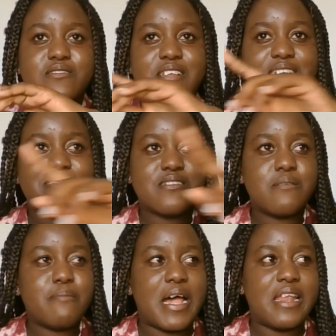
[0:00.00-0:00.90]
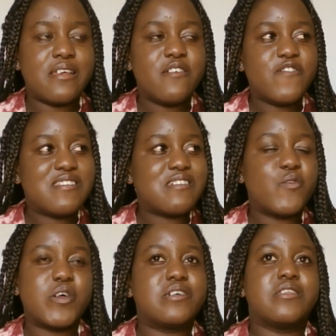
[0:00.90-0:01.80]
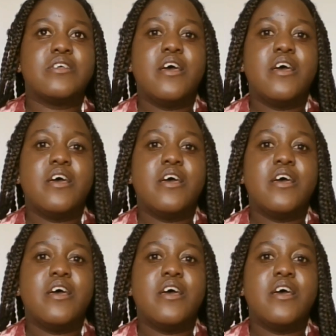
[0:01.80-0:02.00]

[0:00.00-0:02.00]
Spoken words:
Nancy, Mali, six figures,